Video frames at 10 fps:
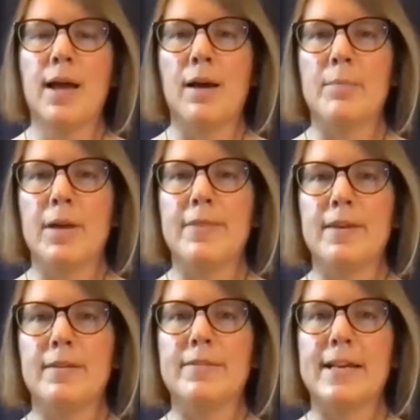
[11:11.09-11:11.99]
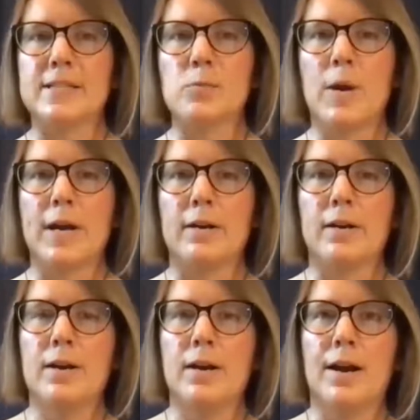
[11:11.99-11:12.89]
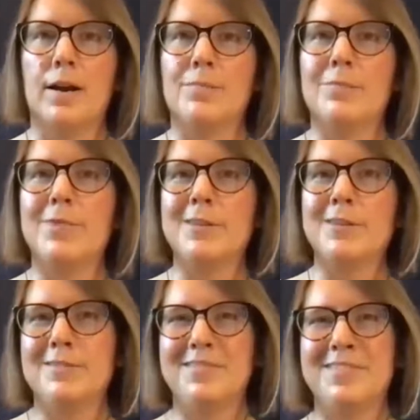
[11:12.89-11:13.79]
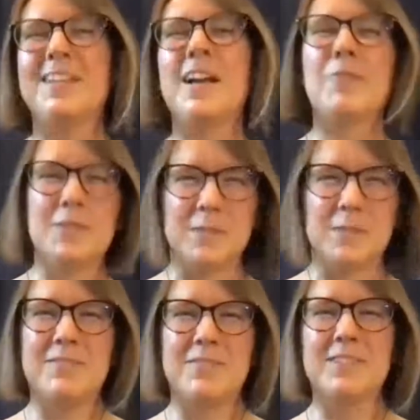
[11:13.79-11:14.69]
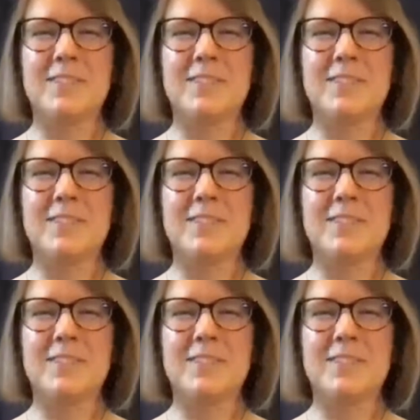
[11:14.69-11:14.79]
And then that's where the governance committee